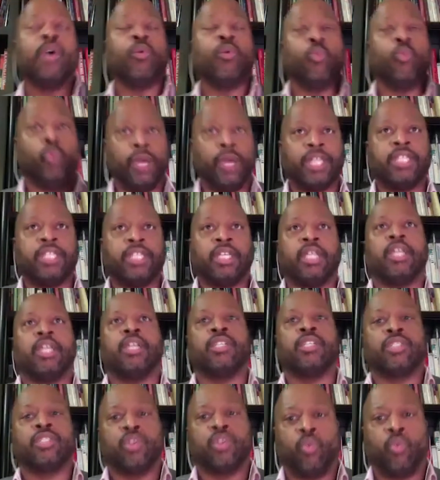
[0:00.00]
which
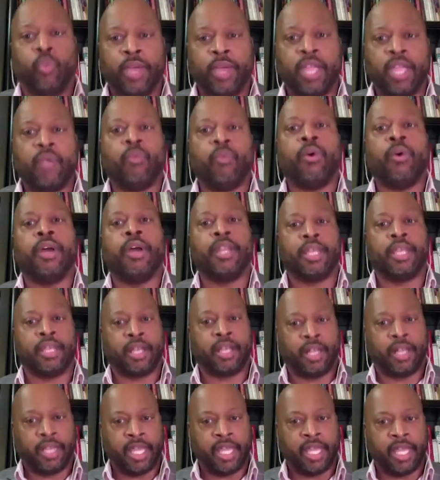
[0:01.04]
is to win one in
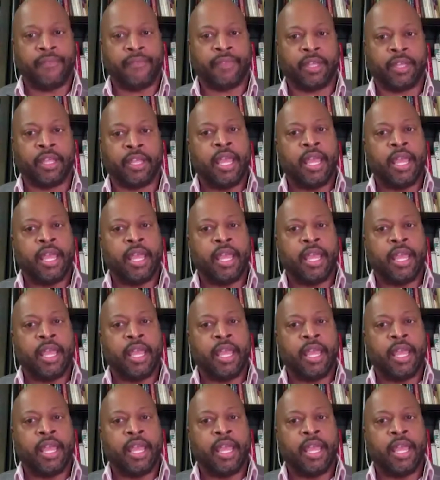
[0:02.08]
Cleveland.